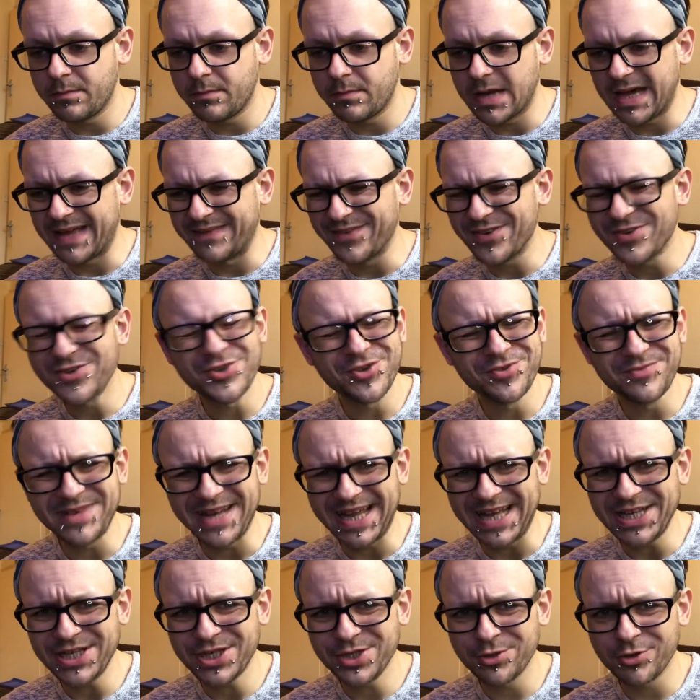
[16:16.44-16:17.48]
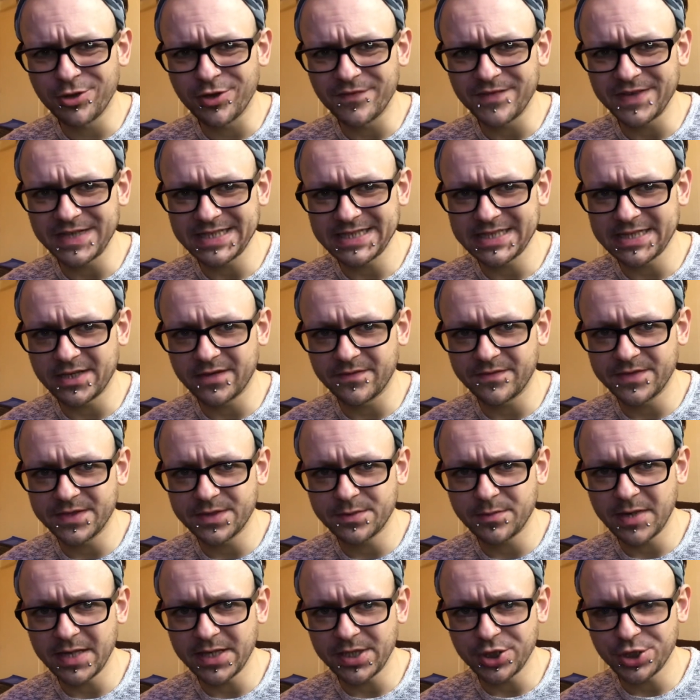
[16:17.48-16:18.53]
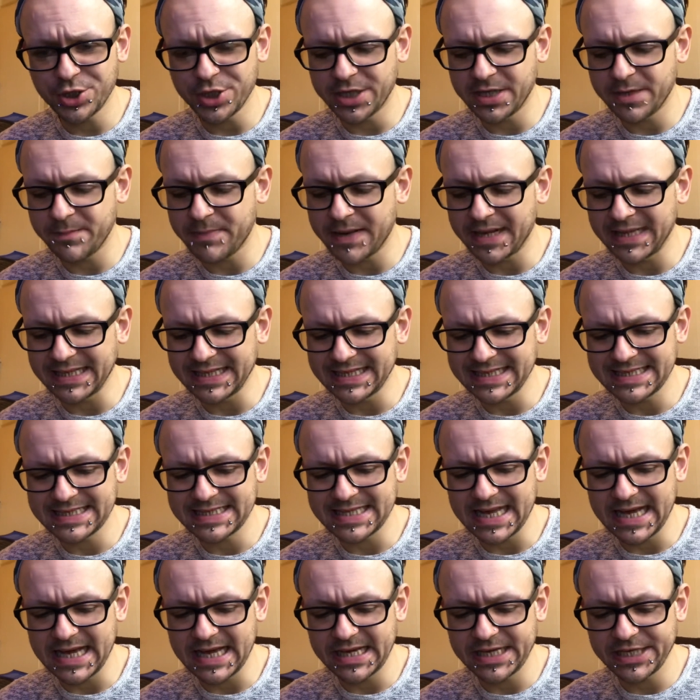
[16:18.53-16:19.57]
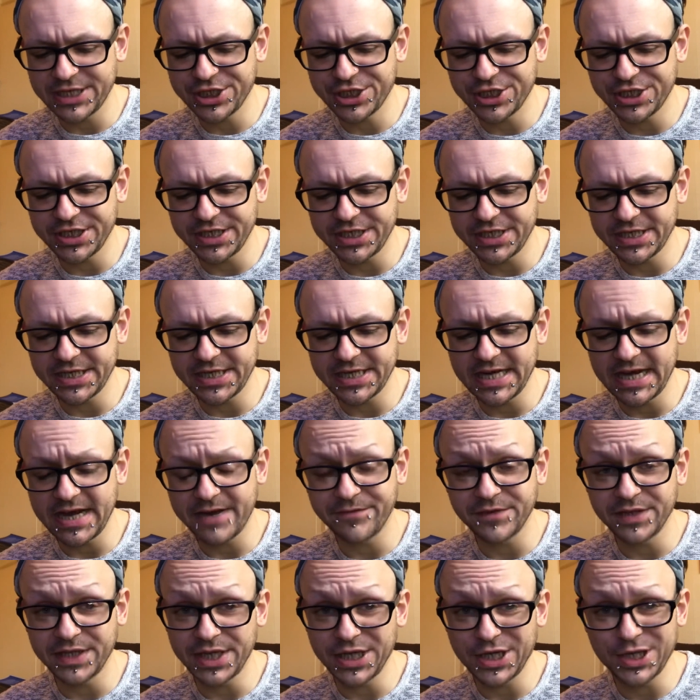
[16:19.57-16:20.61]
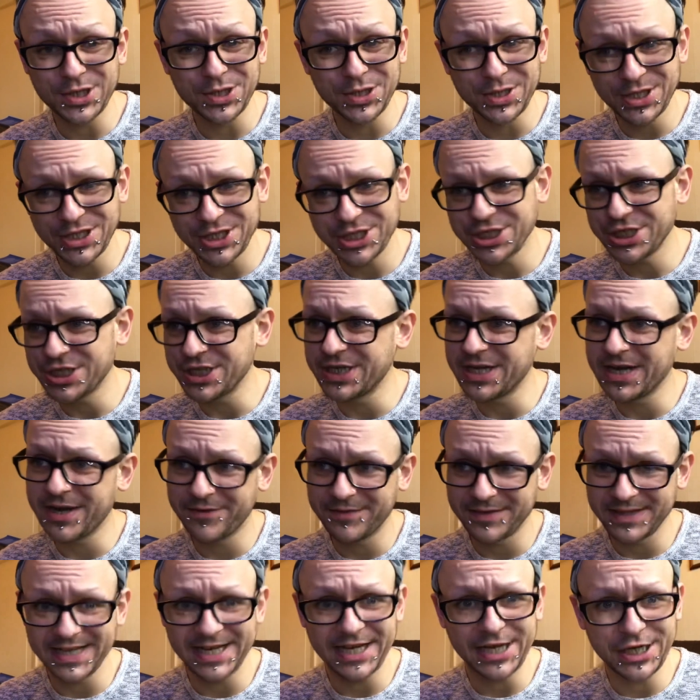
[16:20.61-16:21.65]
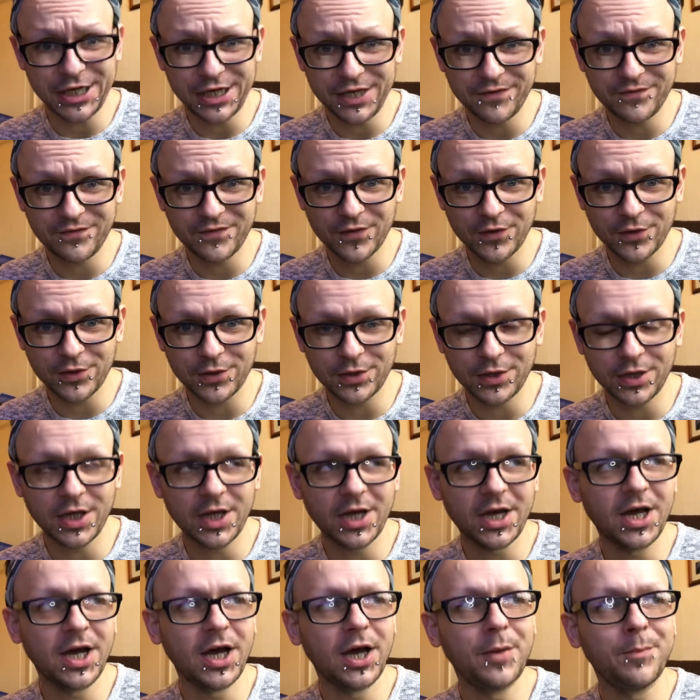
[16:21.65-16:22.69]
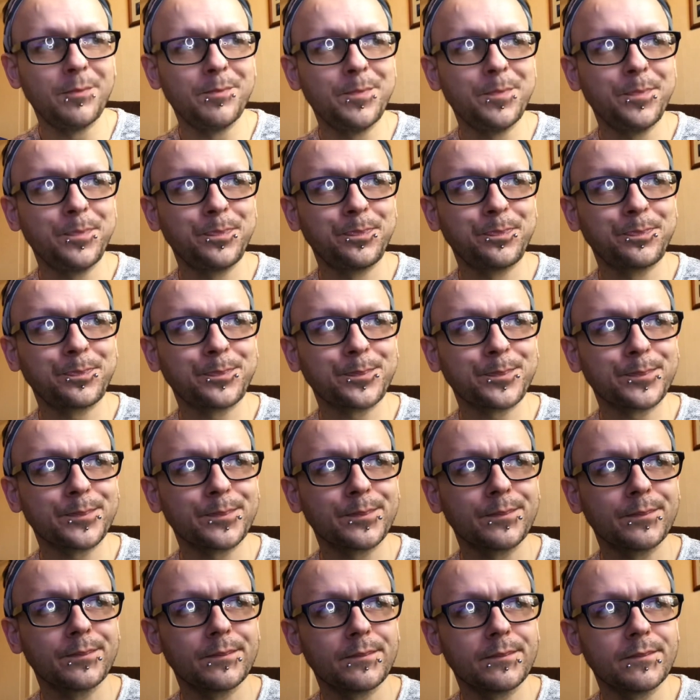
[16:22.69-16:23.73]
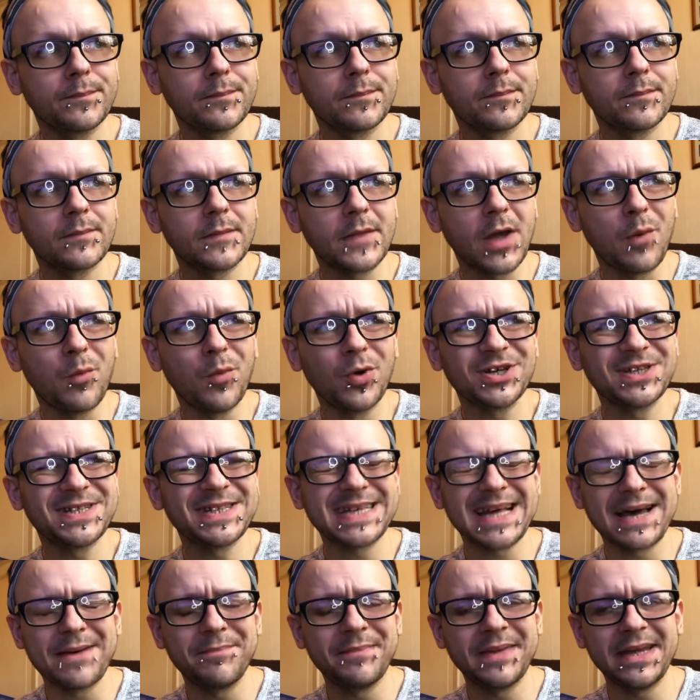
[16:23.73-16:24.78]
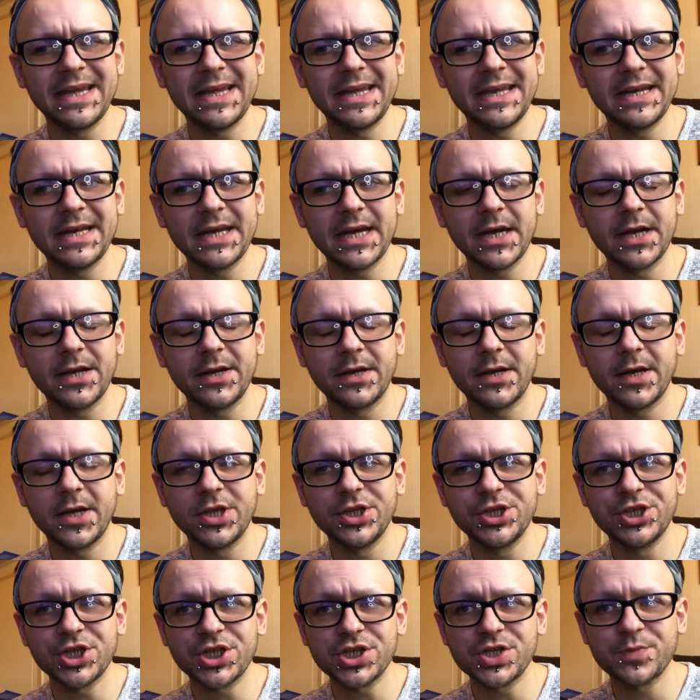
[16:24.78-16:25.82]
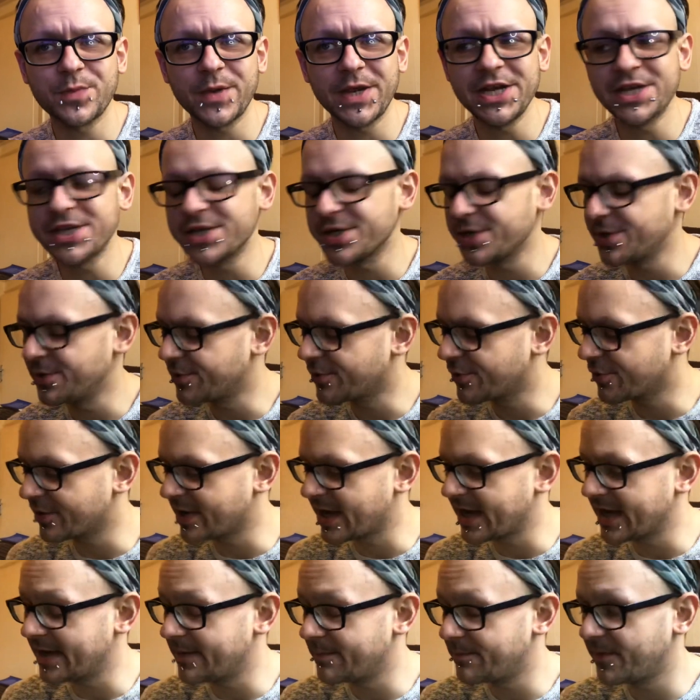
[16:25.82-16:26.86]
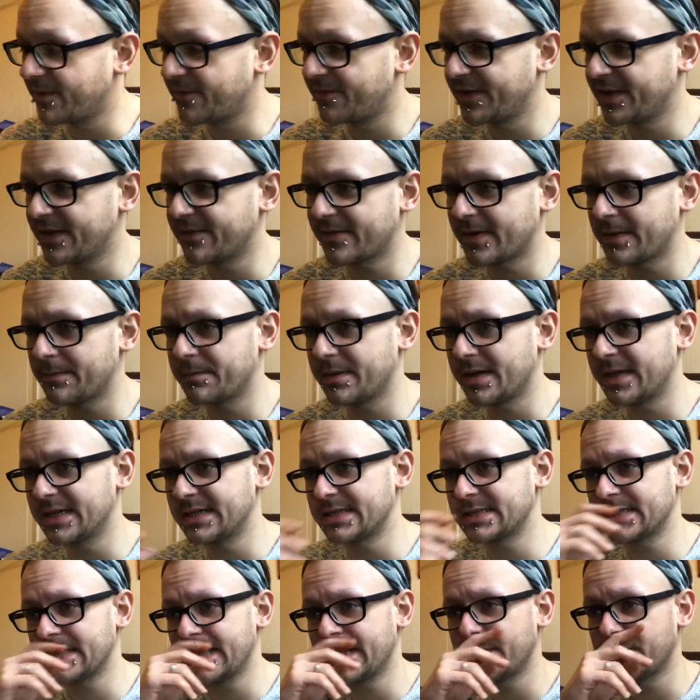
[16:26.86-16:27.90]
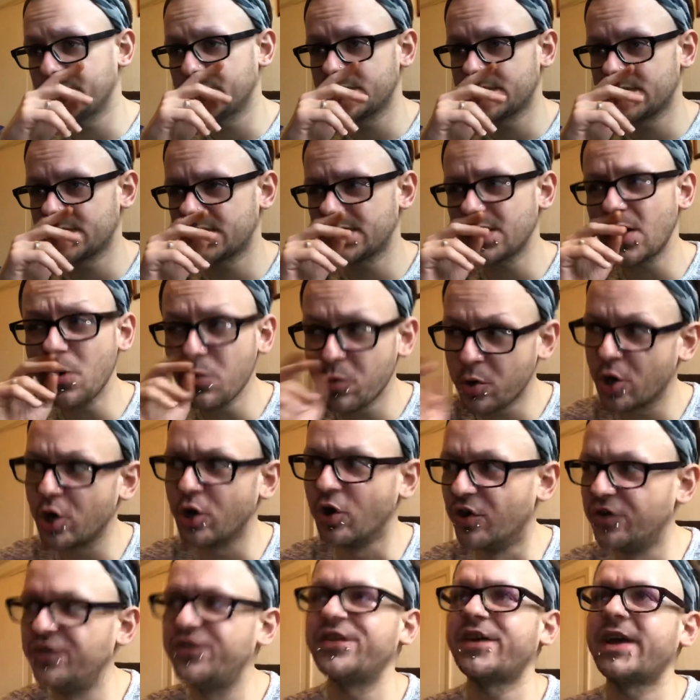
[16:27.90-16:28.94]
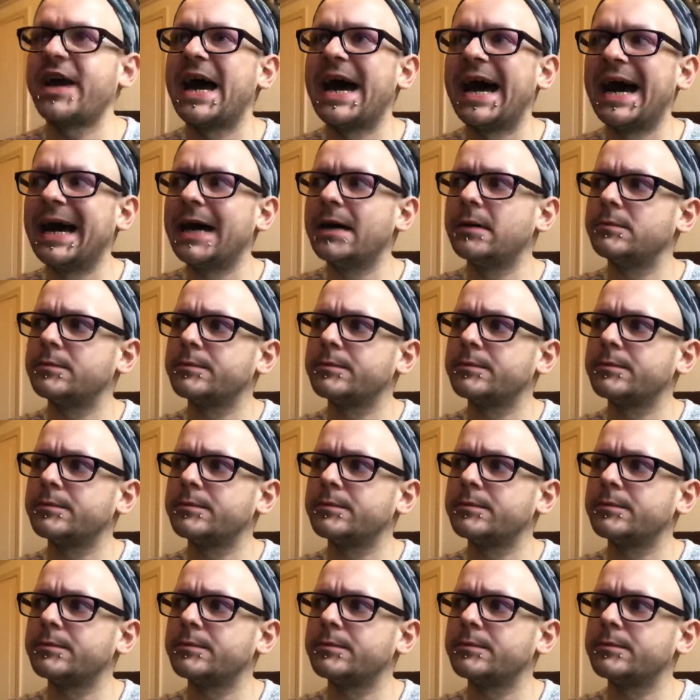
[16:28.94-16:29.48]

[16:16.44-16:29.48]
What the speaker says: And the true nature of herself as well, and trying to balance that. Is she inherently good? Is she inherently evil? And what does that mean? And Joss Whedon, who created Buffy the Vampire Slayer, was so good at